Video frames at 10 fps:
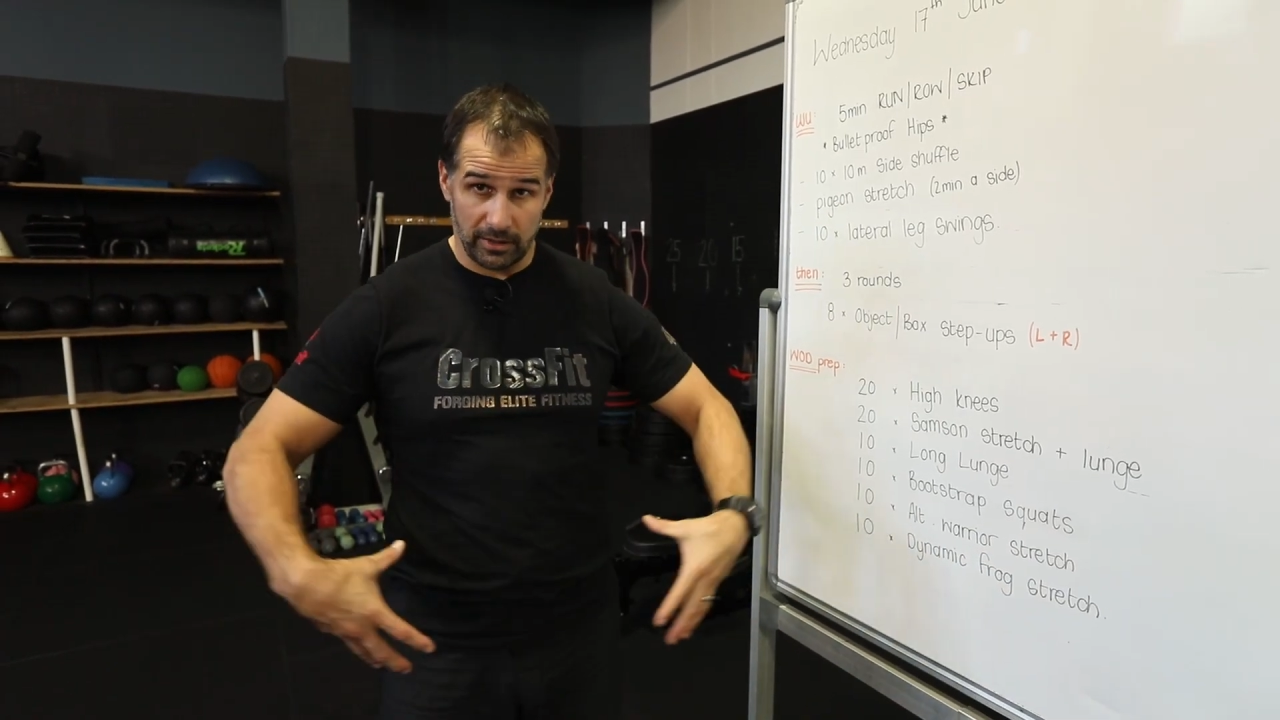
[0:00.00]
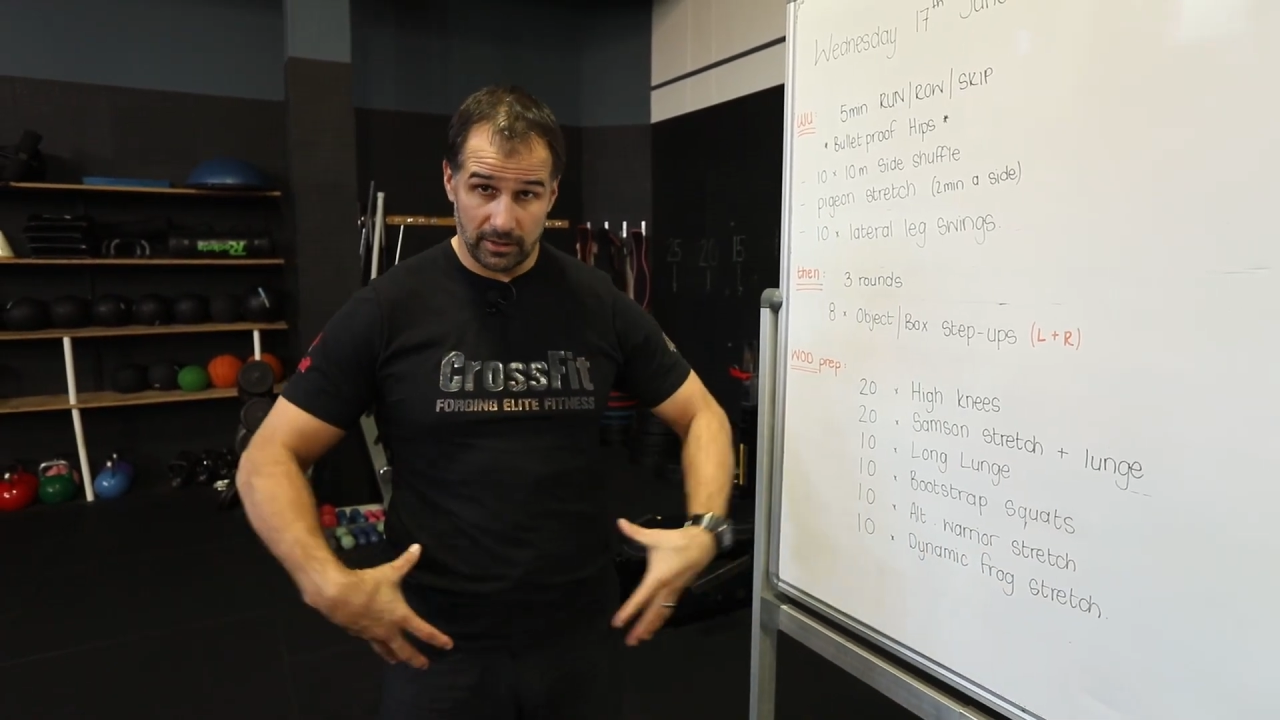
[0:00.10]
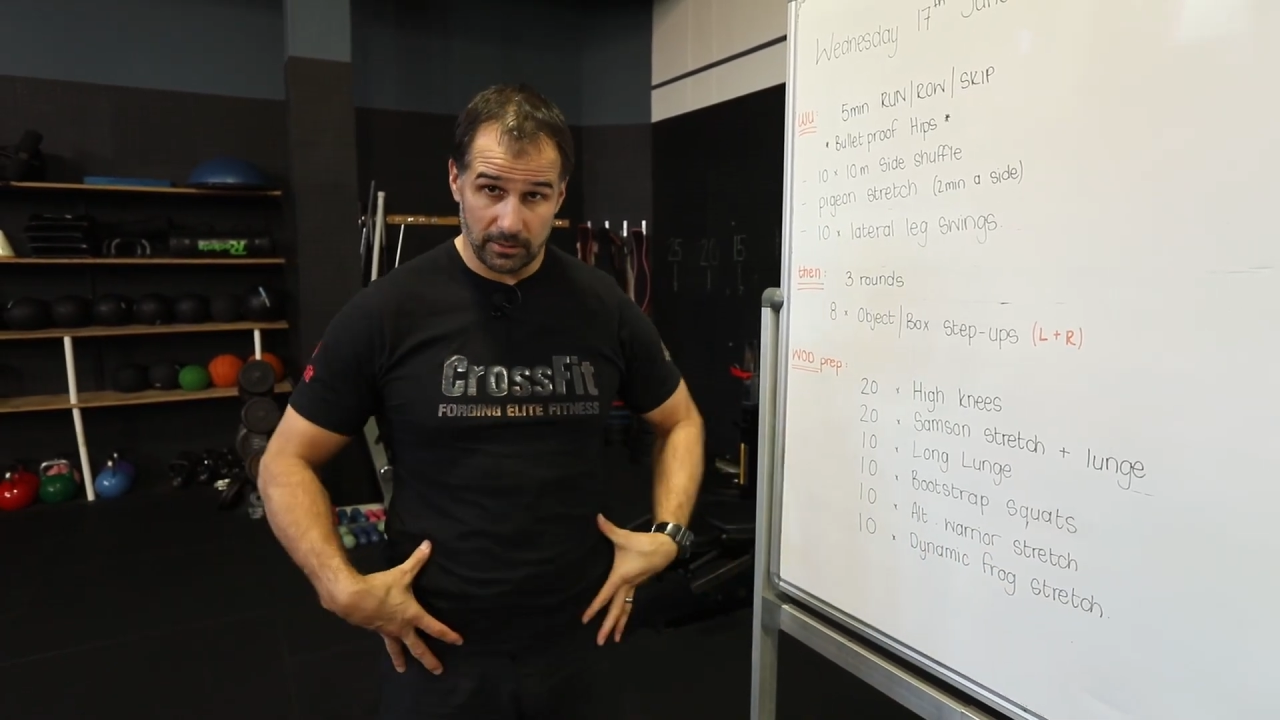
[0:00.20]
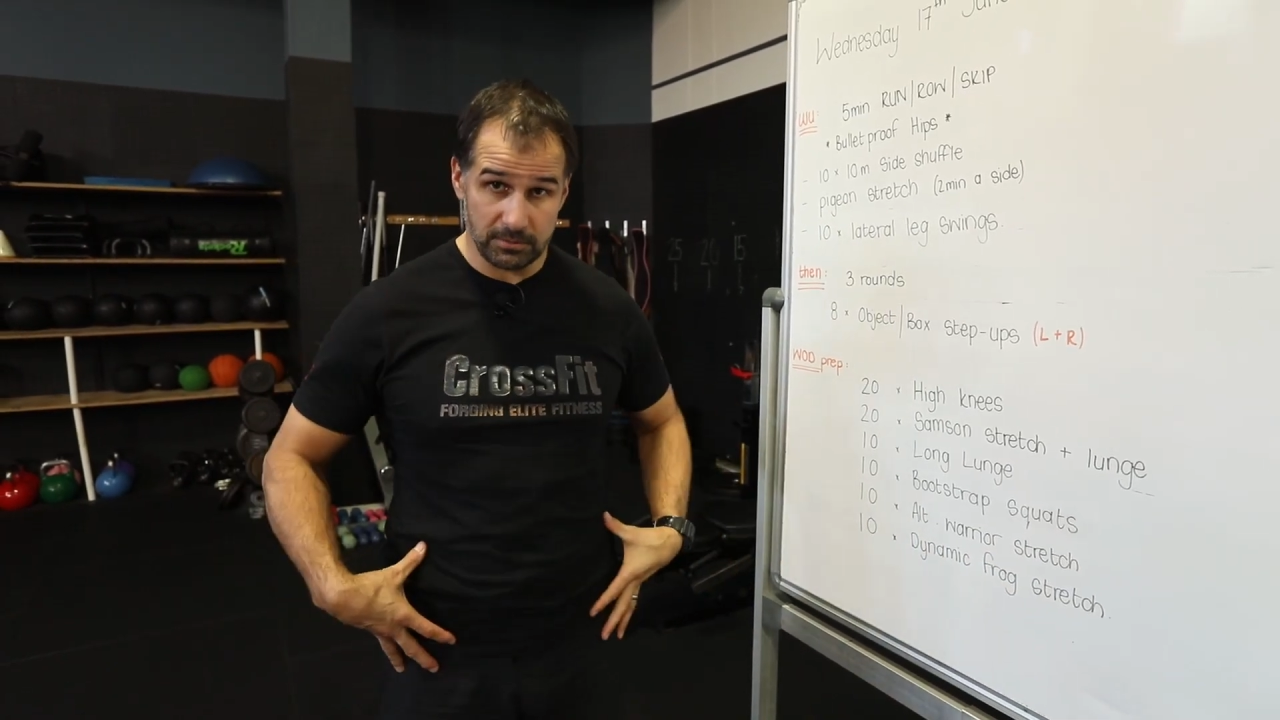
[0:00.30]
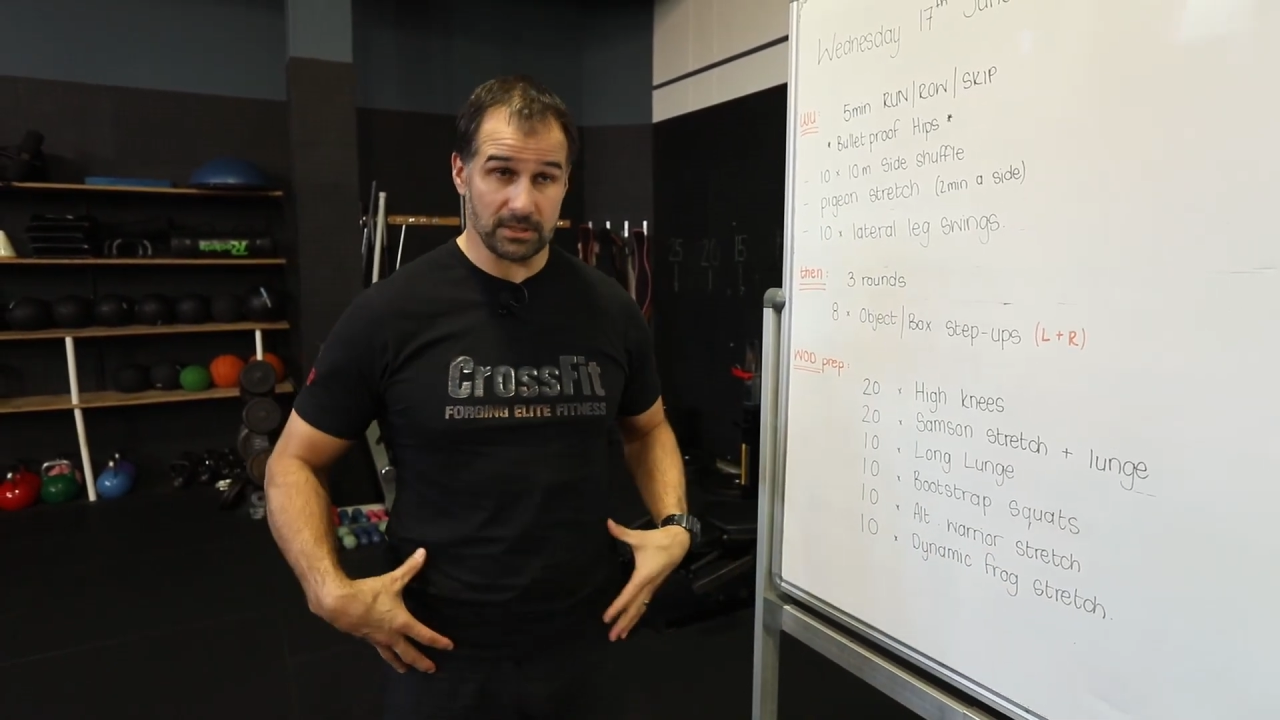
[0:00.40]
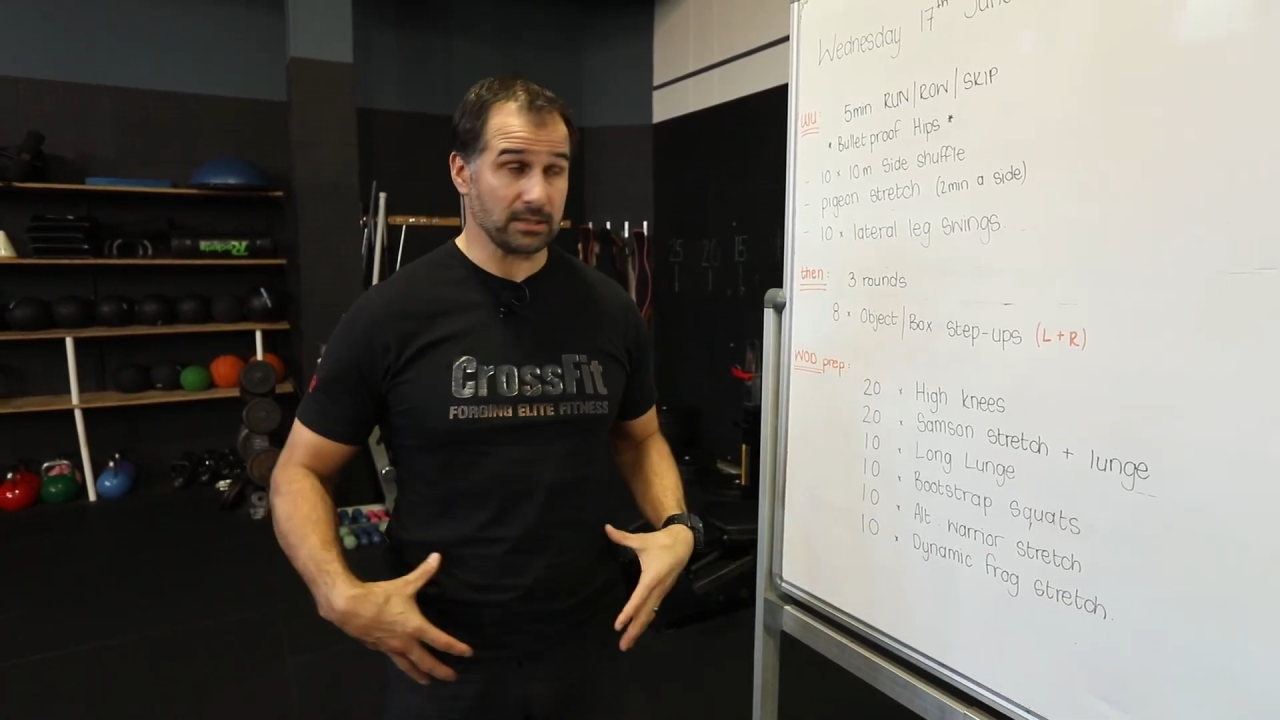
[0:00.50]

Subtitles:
hips